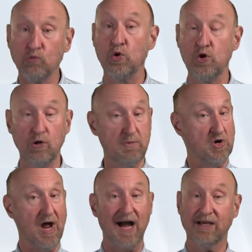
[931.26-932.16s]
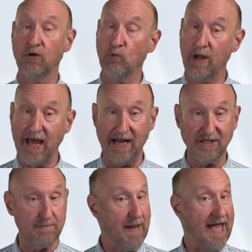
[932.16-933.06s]
room. You're not going to run out of
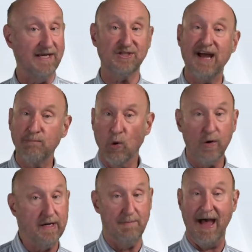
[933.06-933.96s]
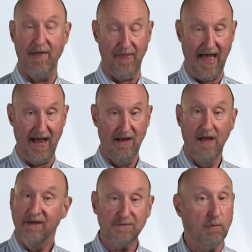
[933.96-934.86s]
space. Stop worrying about that.
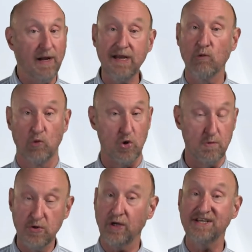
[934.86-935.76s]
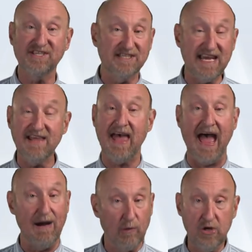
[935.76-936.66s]
There's plenty of room. You're going to see
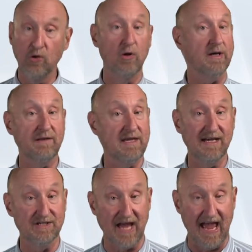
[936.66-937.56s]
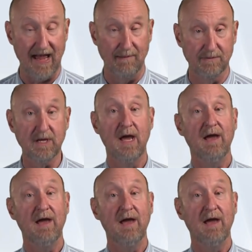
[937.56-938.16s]
that when you look at the exams.